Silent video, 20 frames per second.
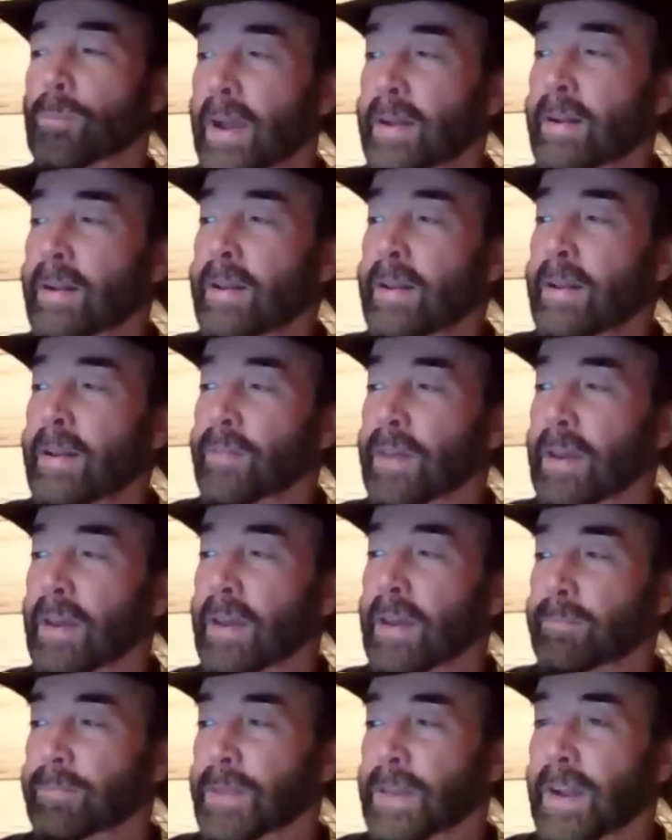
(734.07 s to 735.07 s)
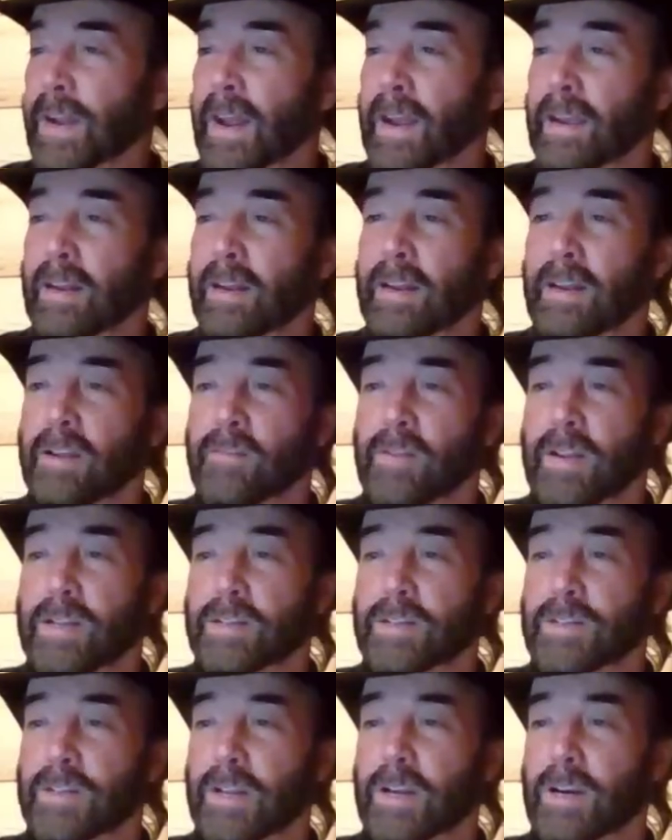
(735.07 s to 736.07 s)
But then the negative
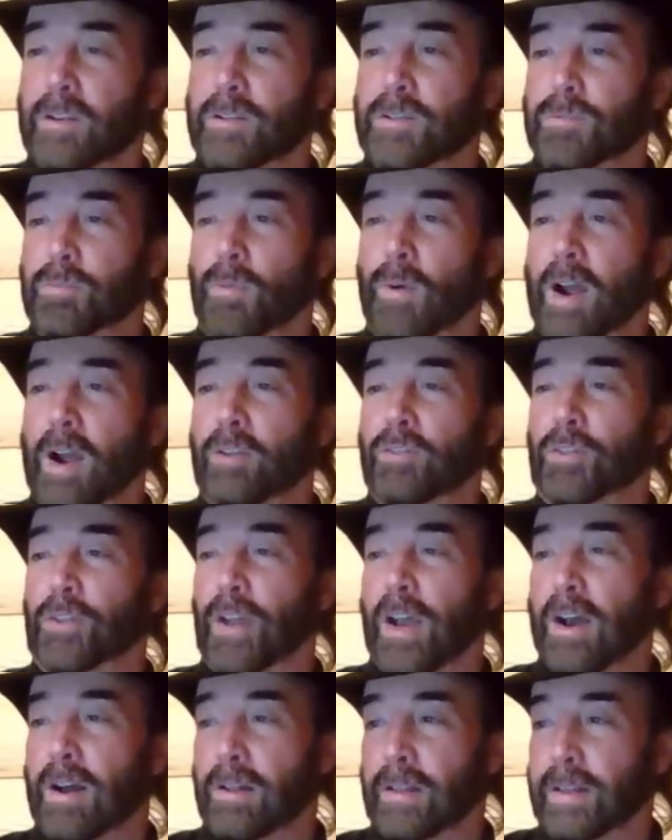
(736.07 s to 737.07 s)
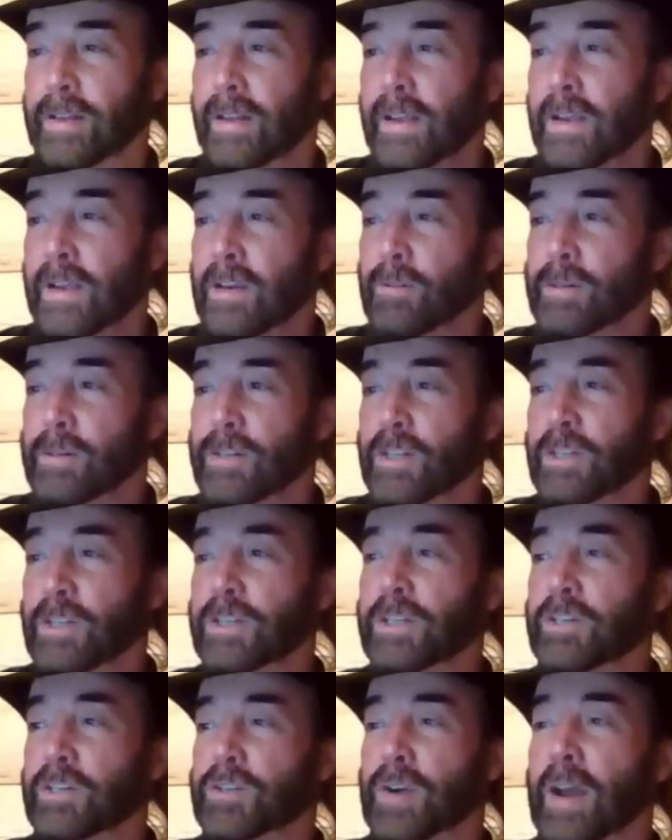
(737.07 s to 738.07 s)
is there's rock solid
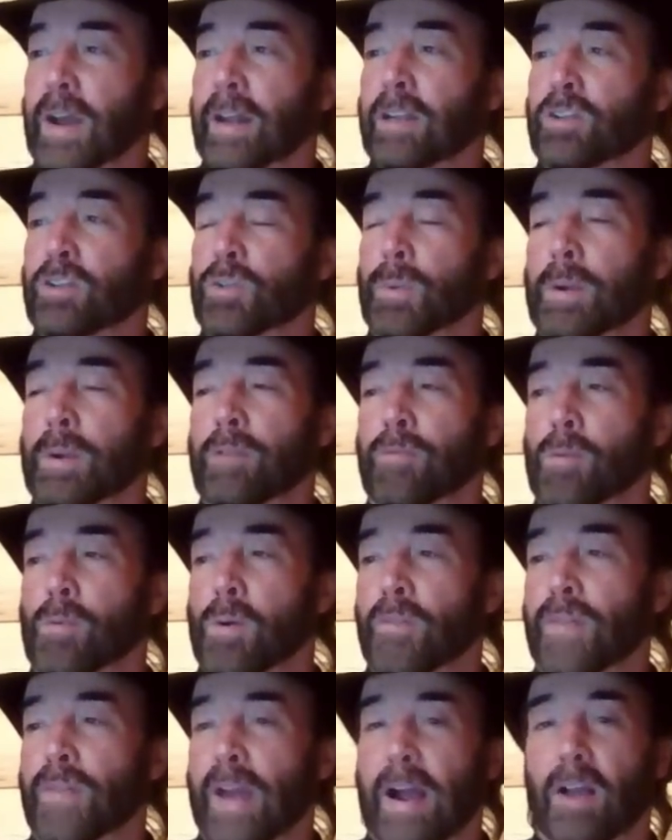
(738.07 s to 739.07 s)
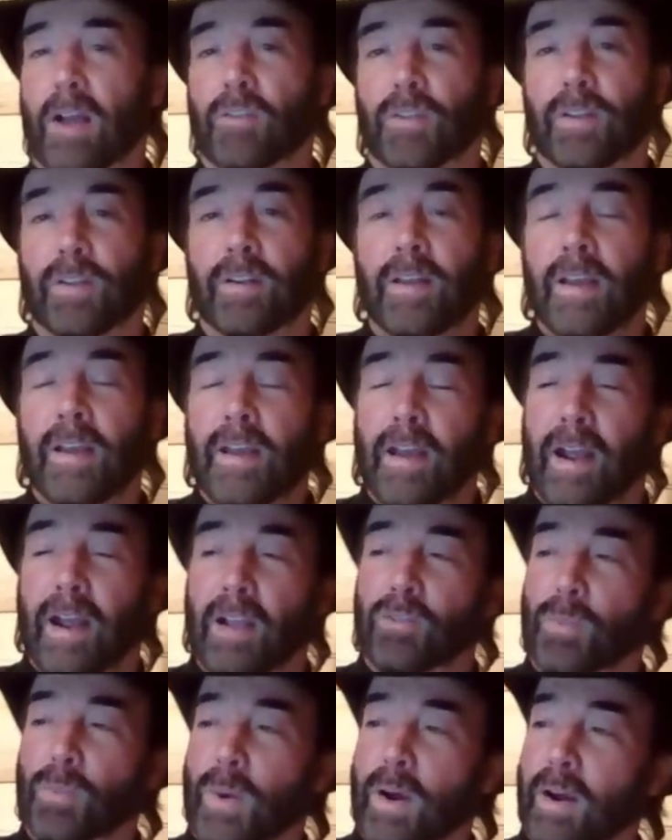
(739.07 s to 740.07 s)
resistance right at 24,000
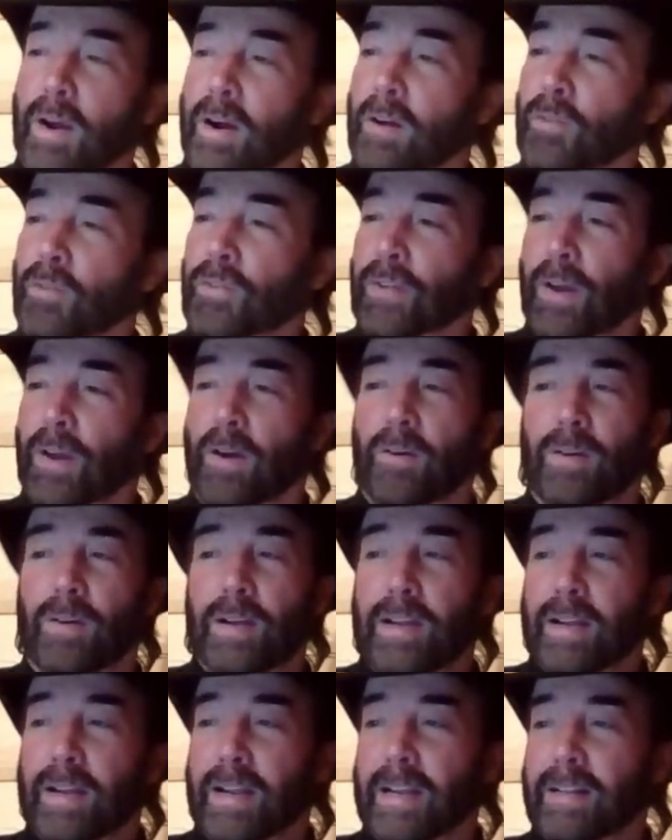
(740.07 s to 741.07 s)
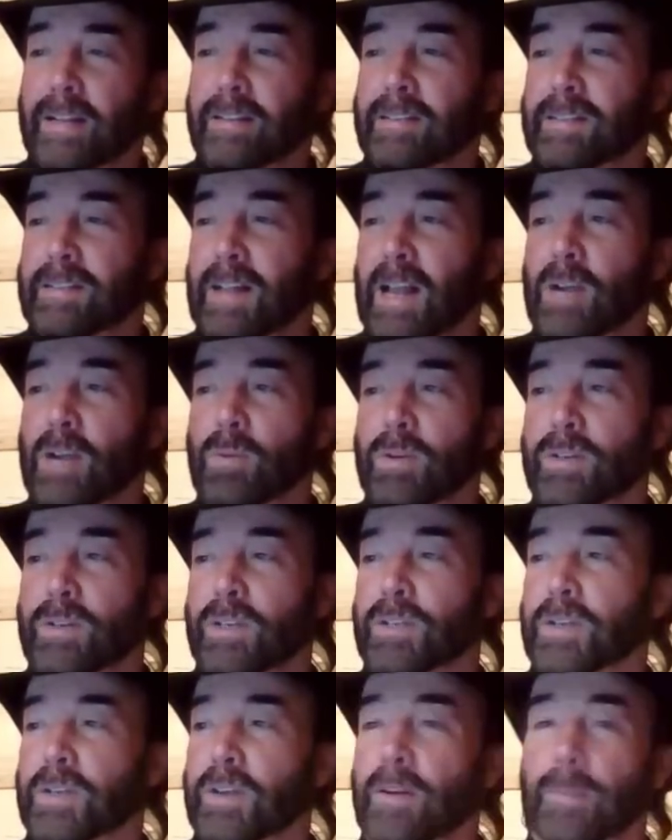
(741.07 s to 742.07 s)
as well. So it looks like we're
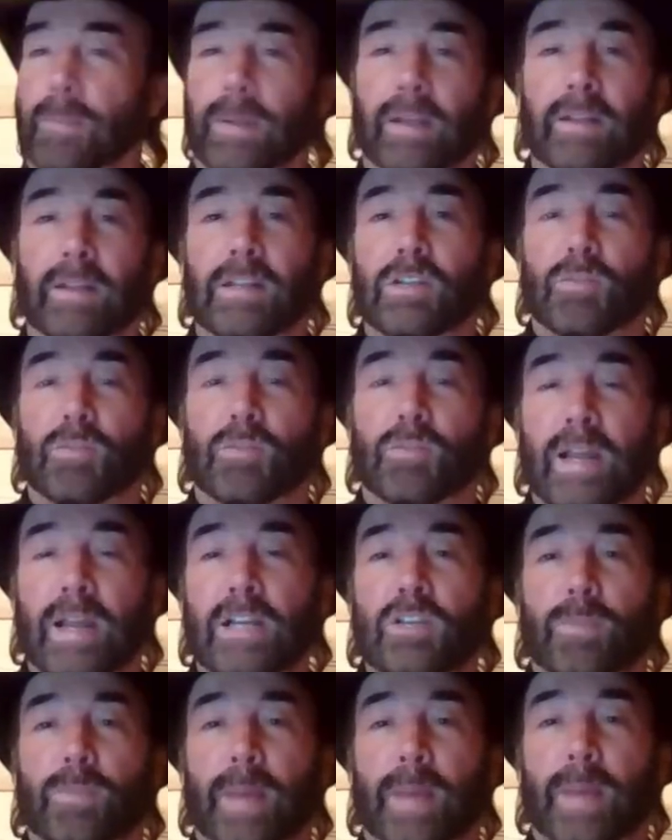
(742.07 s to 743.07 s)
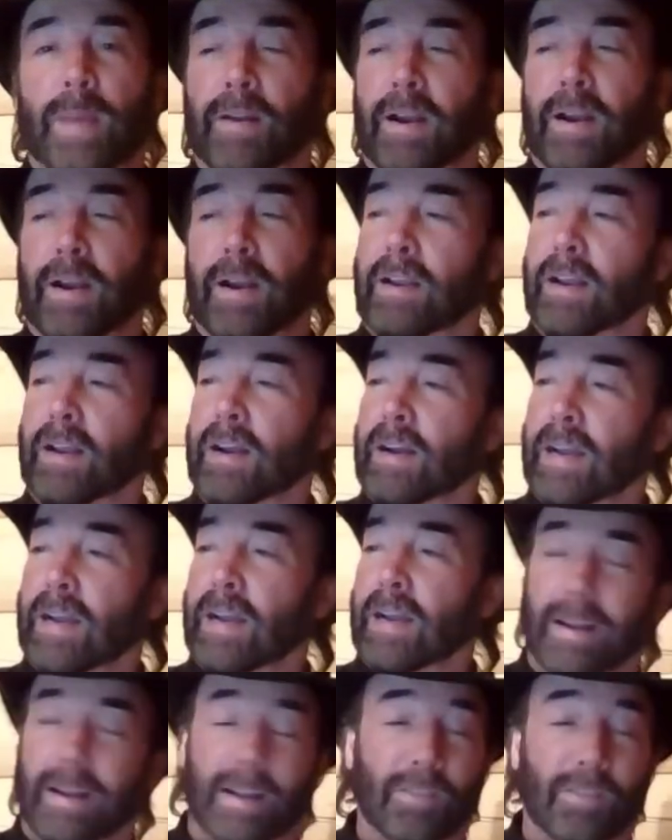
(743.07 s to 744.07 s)
just going to be in this range bound area
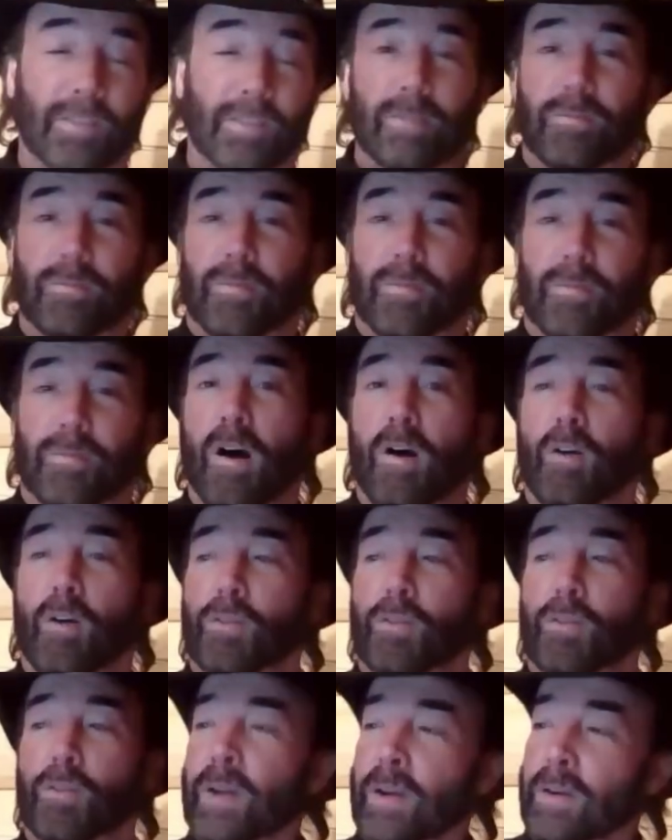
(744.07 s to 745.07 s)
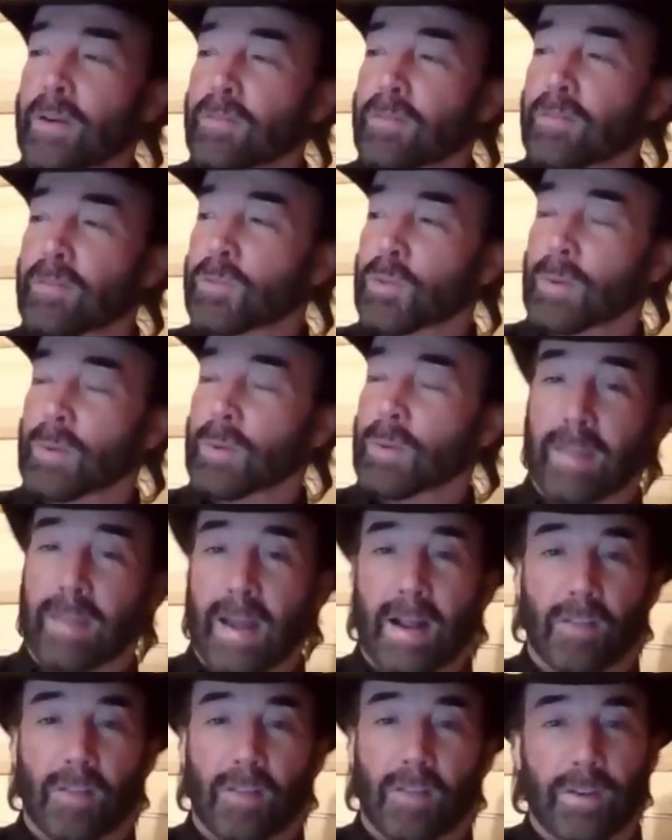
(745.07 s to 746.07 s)
unless it falls from
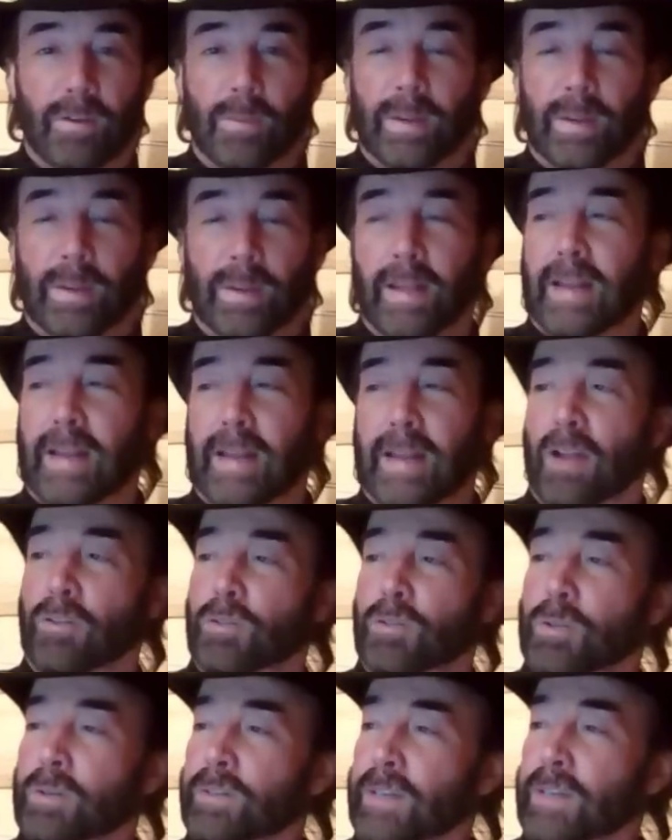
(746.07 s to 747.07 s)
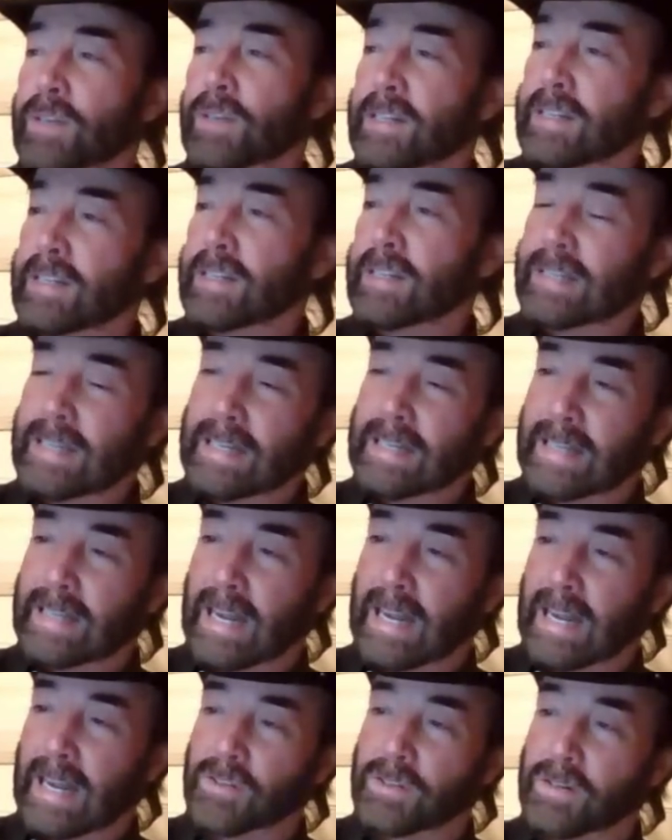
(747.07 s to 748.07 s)
20,000 and we head down towards that
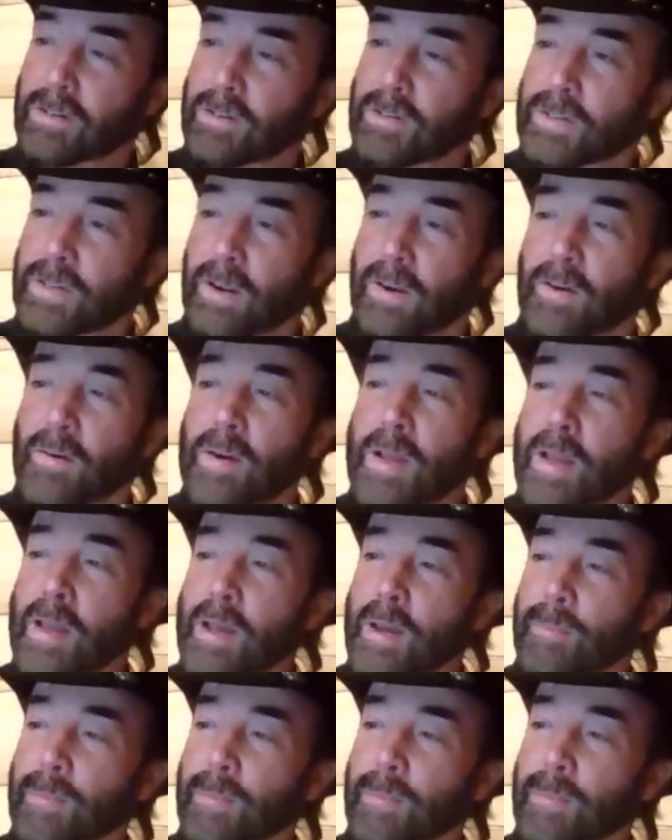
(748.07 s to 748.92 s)
16,000 or so.